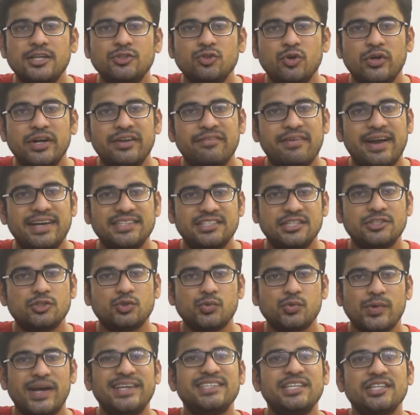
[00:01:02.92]
your devices
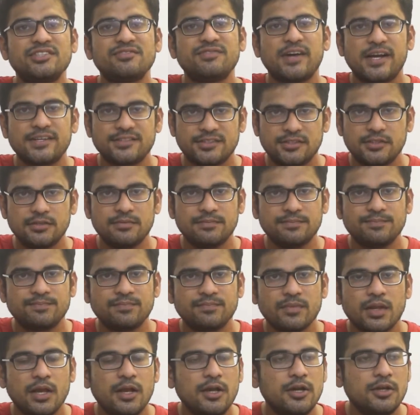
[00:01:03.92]
twice as faster.
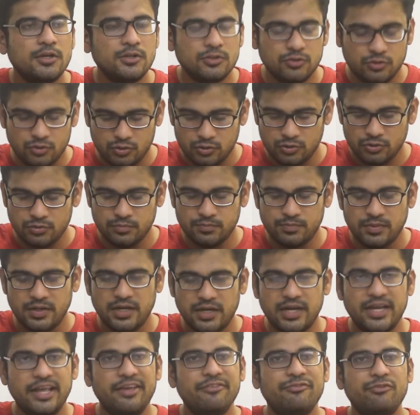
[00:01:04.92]
So
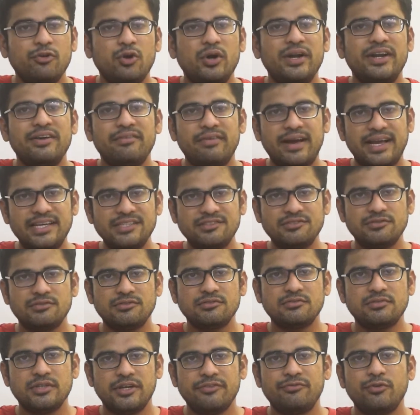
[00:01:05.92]
if you're
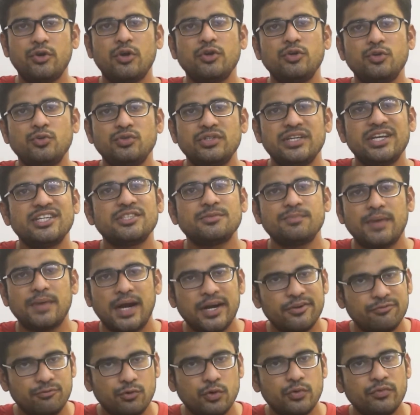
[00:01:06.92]
using a
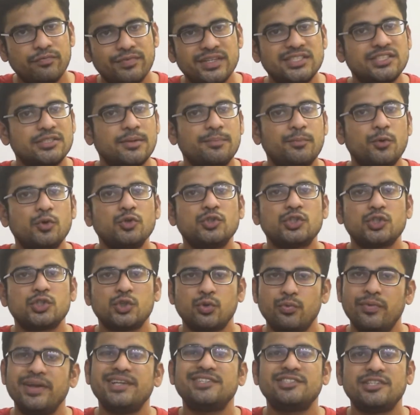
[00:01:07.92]
smartphone which supports
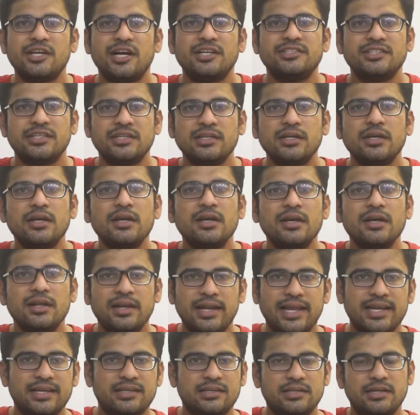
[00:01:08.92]
quick charging,
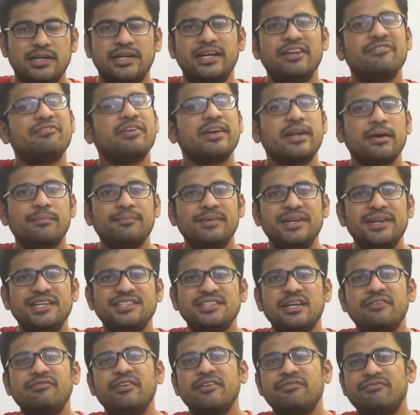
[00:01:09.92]
different
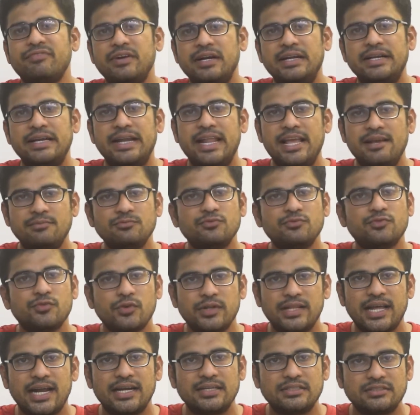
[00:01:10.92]
companies have different names
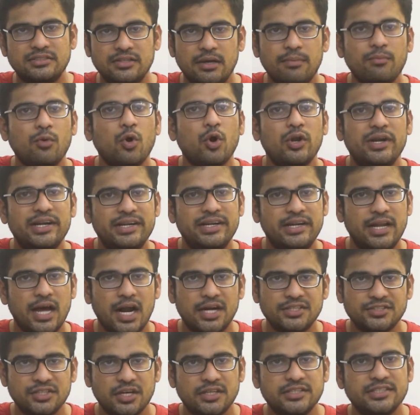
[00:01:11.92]
for that. Some call it
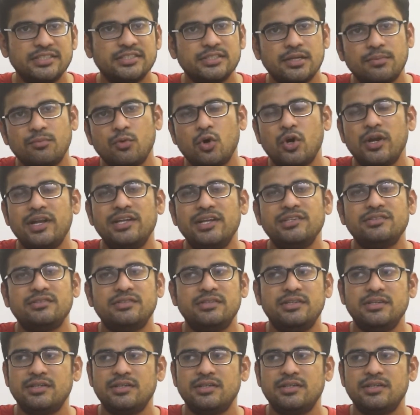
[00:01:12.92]
dart charging, some call it